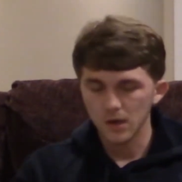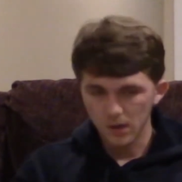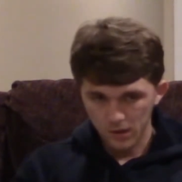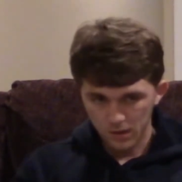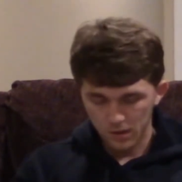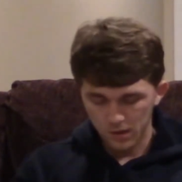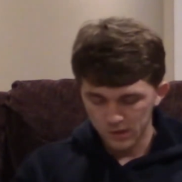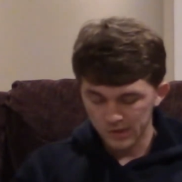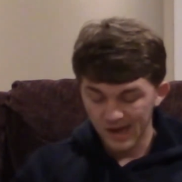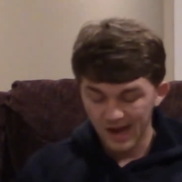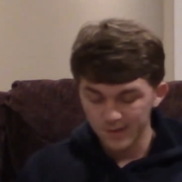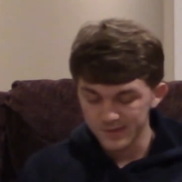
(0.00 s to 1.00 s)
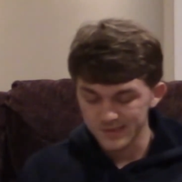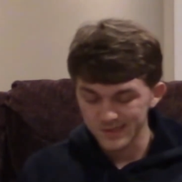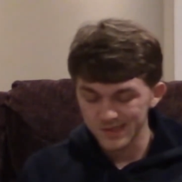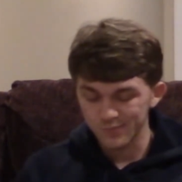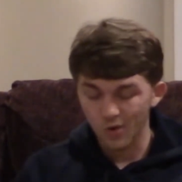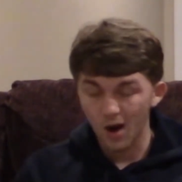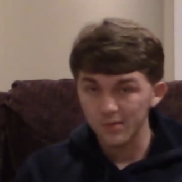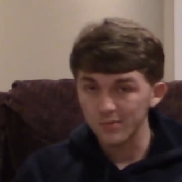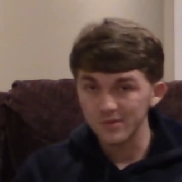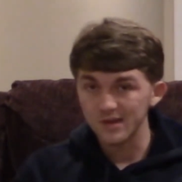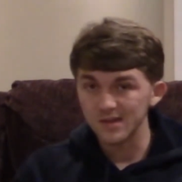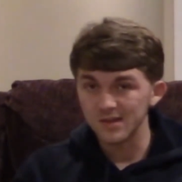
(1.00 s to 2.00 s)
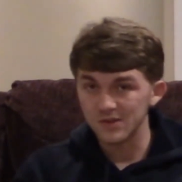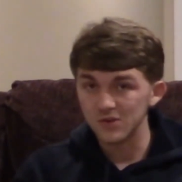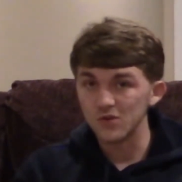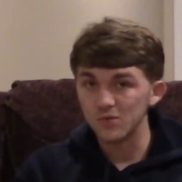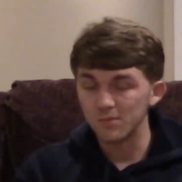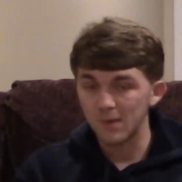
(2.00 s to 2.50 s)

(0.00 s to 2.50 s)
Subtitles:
are unanimously probably the 2